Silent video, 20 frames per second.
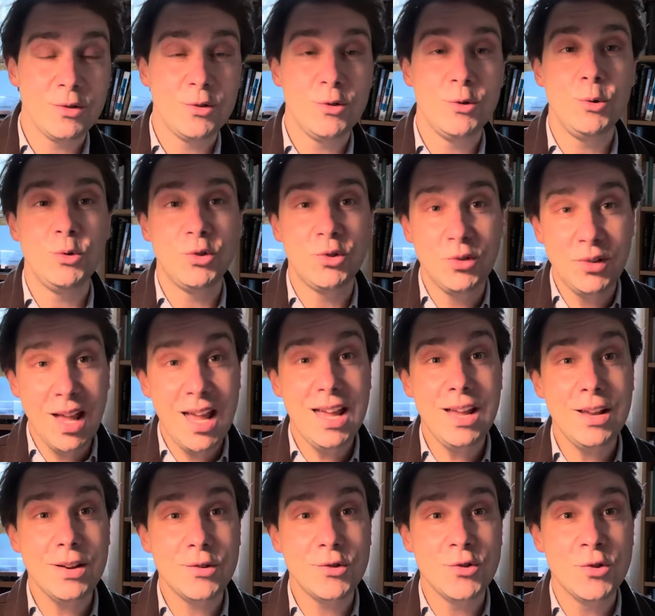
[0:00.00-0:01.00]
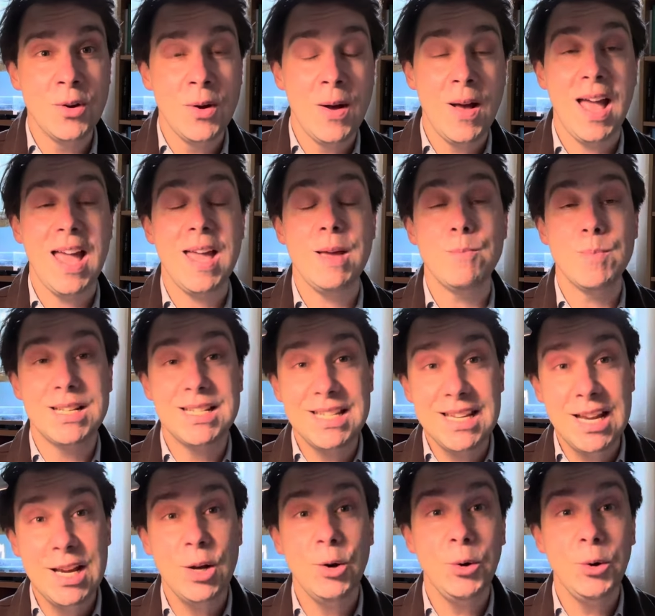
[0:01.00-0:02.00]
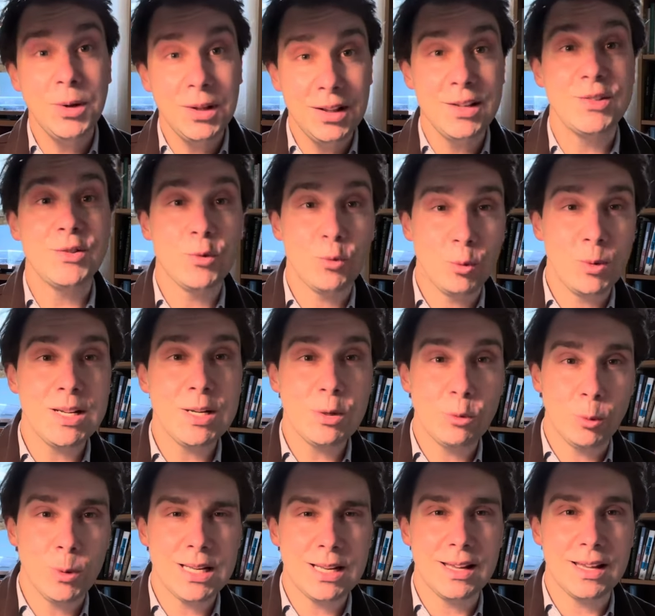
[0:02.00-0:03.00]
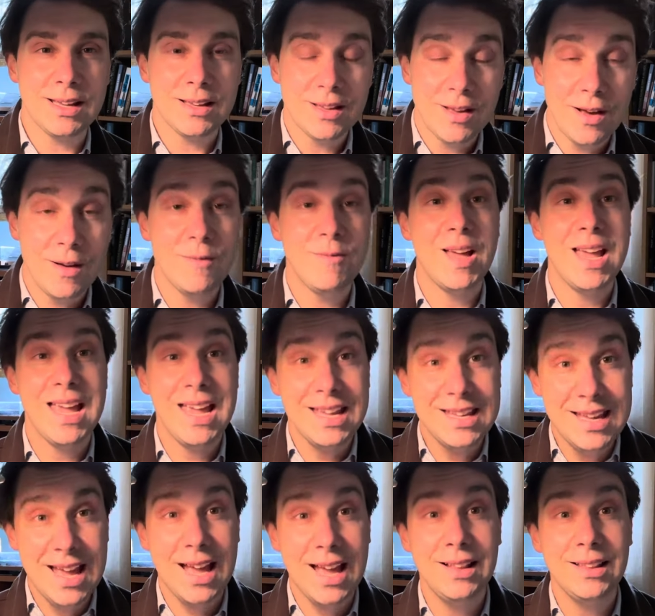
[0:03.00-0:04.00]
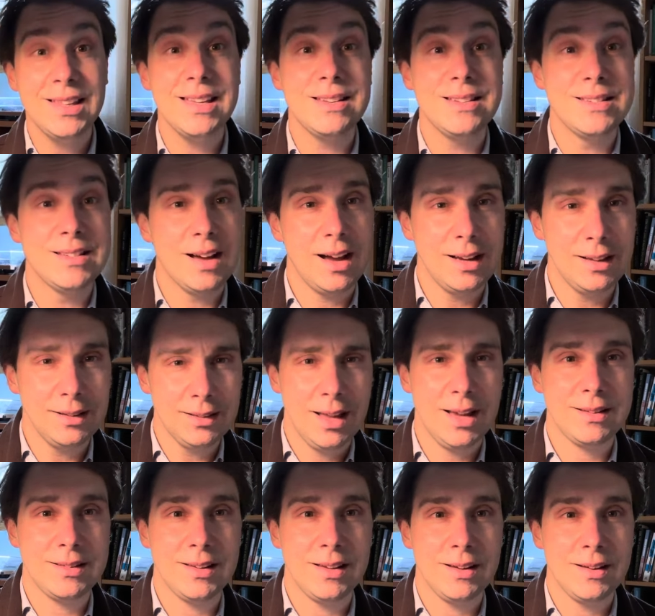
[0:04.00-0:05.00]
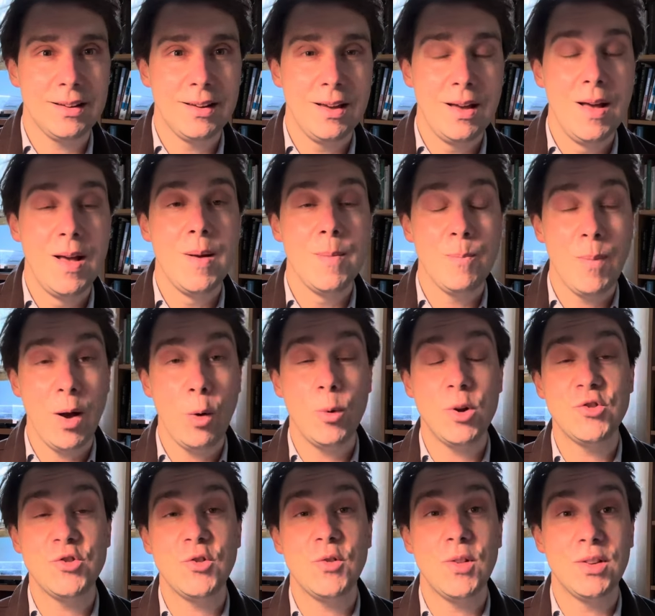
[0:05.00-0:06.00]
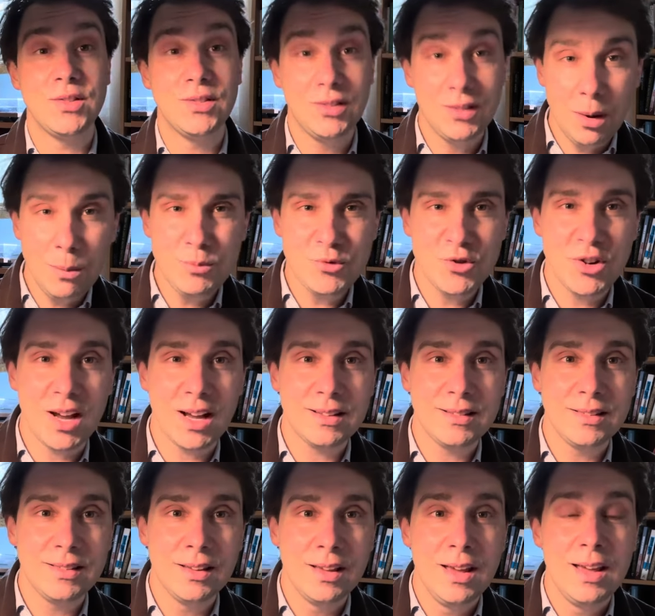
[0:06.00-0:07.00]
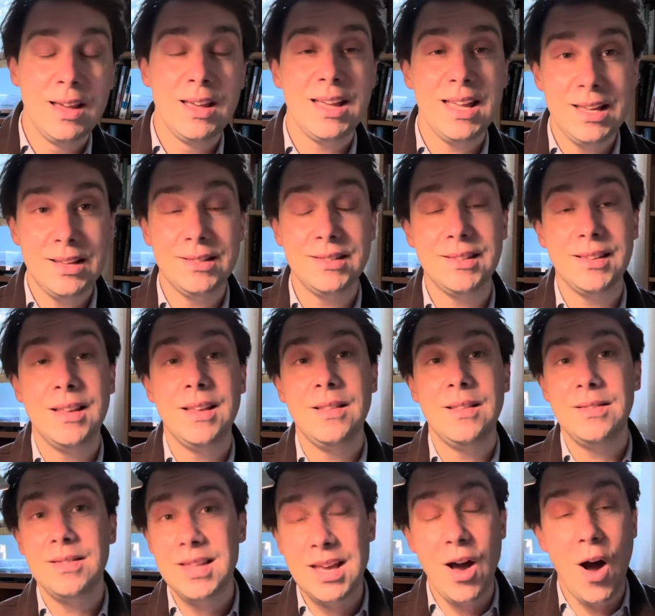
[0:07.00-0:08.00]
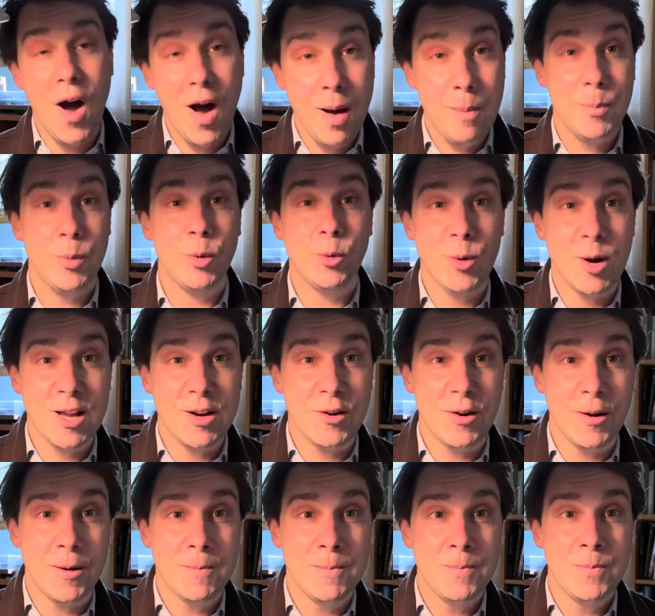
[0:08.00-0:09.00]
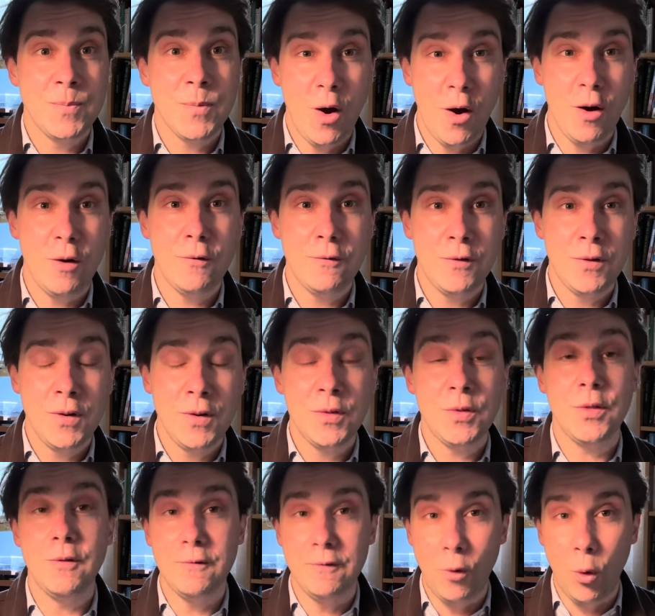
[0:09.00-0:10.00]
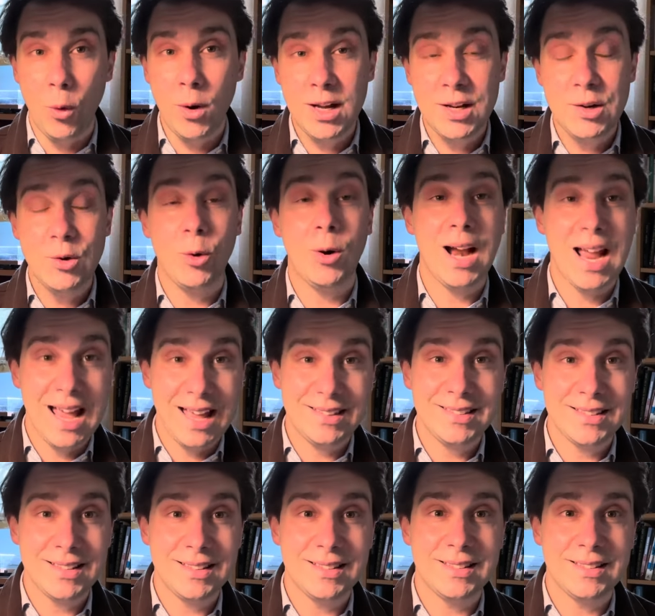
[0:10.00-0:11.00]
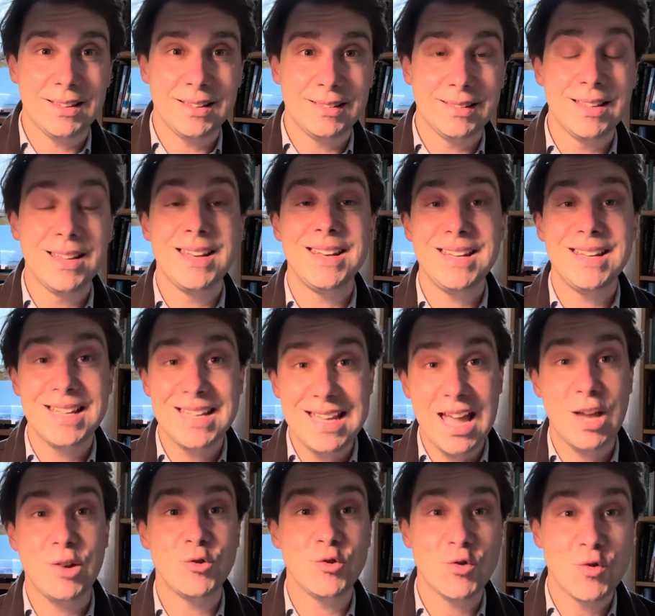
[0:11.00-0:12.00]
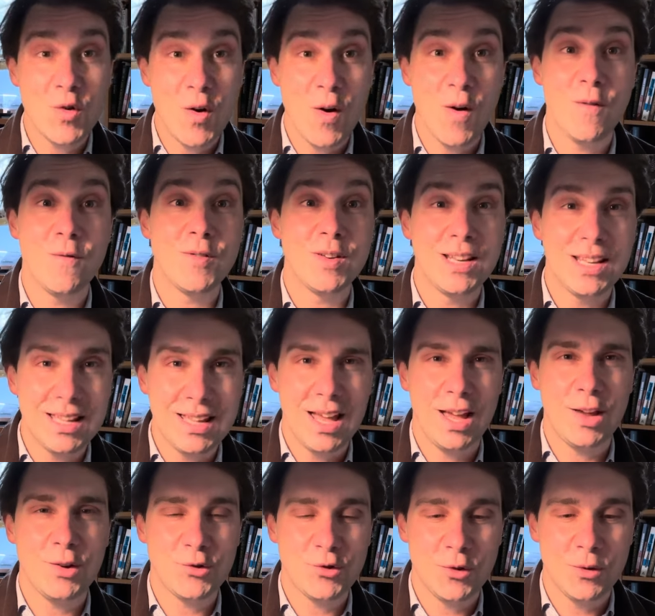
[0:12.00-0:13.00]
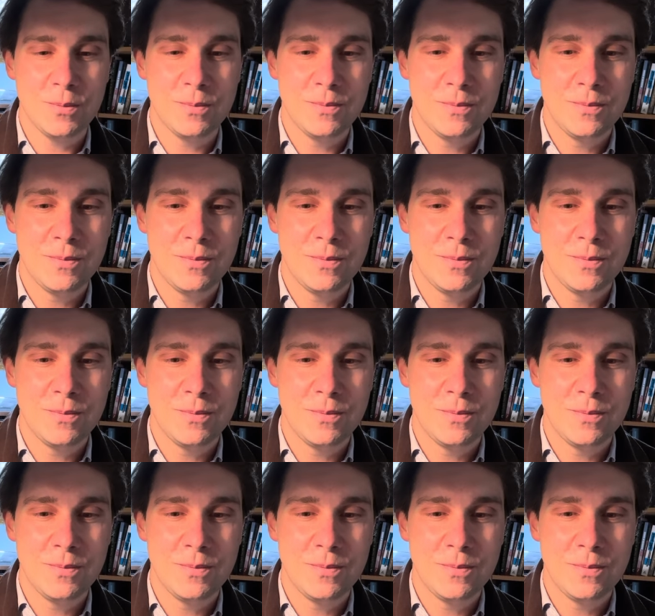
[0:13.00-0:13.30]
to stage a materialist rereading of the Hegelian dialectic by which the subject is the operator of the void or essence's negation of negation.